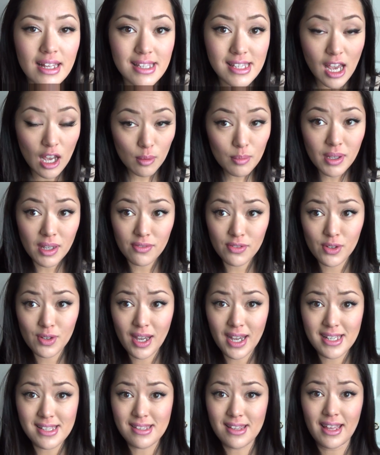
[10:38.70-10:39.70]
Tell me if you
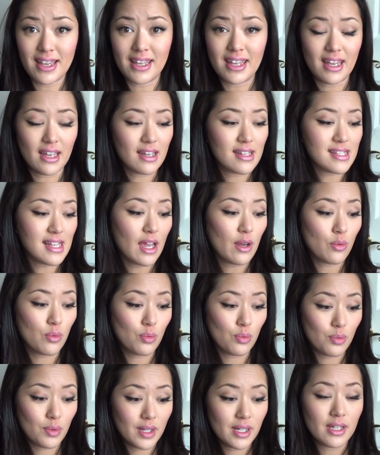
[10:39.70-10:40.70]
guys like it, because I
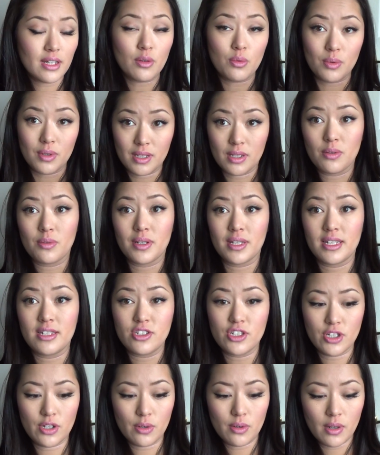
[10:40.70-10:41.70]
really
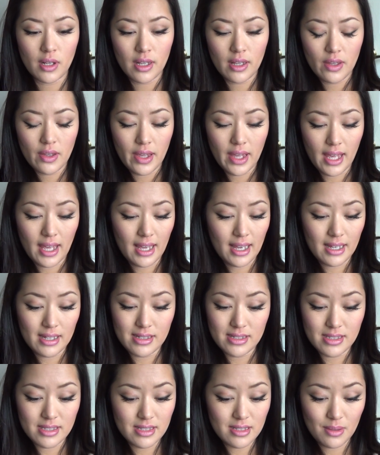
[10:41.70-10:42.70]
do.
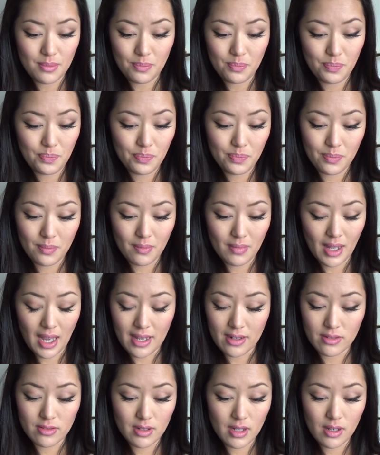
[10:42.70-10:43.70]
And
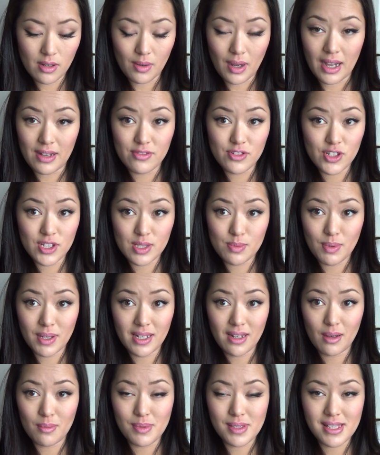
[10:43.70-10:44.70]
I don't know, I've just
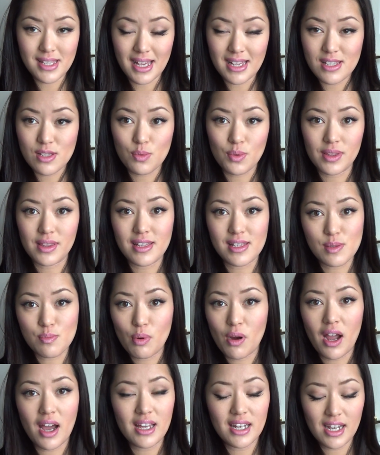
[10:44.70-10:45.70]
been obsessed with this
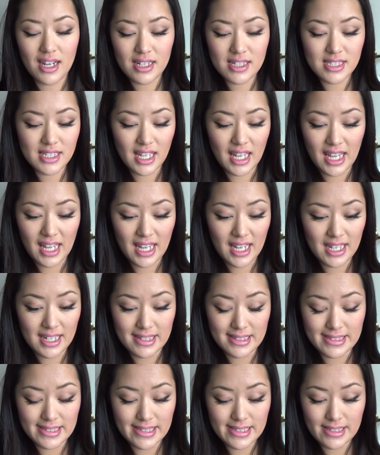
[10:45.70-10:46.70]
product,
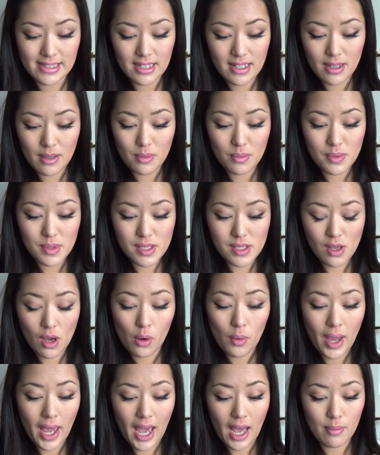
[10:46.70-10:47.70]
and
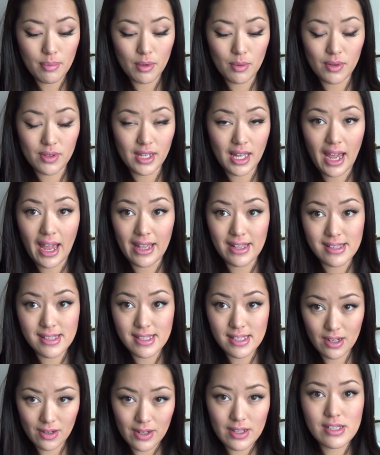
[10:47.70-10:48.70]
so happy with it. I
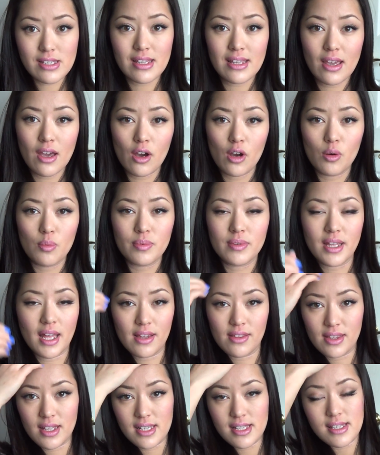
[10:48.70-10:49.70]
seriously hope
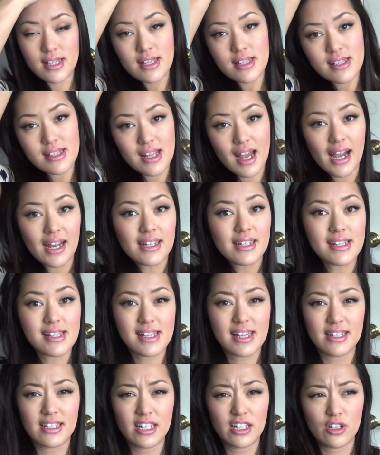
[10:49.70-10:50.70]
that this is not
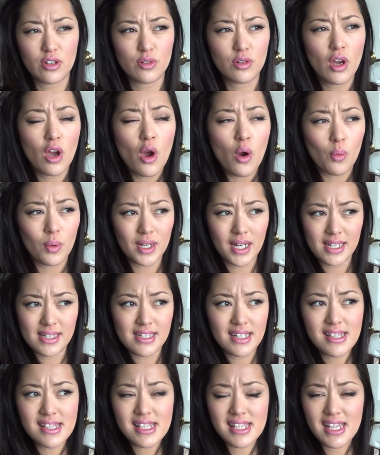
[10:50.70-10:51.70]
discontinued. What I
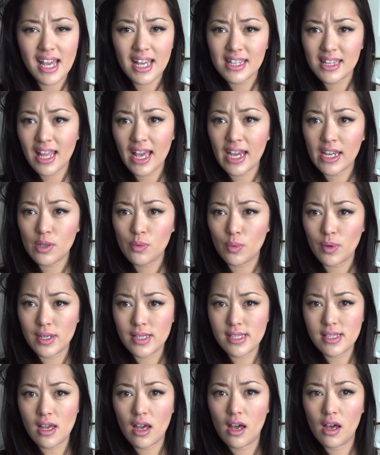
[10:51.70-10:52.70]
did see online
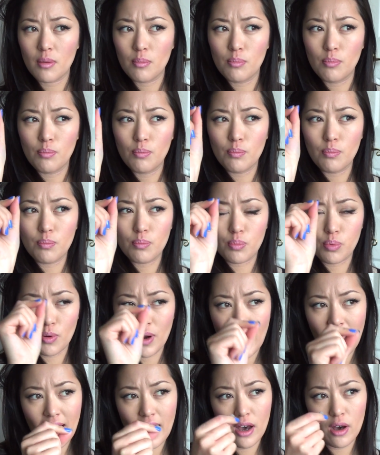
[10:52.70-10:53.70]
was a
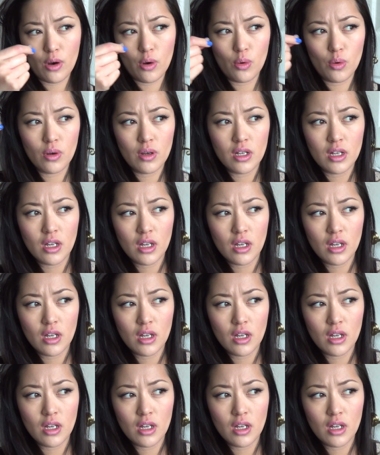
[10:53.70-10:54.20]
brow